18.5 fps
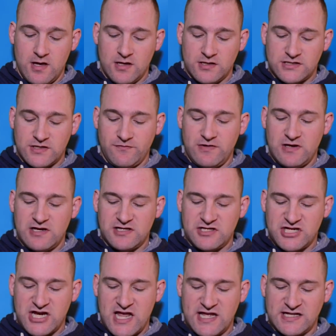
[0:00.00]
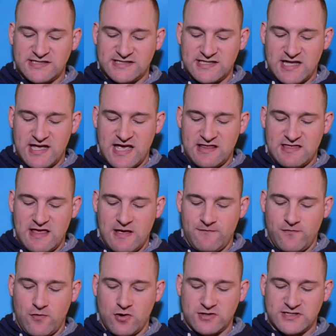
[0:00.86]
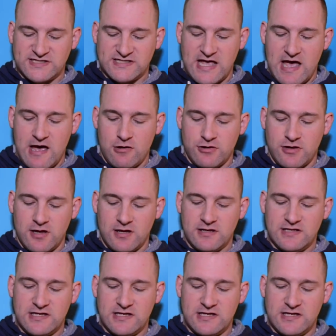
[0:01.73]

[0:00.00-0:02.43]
so if you get a chance to head that far south,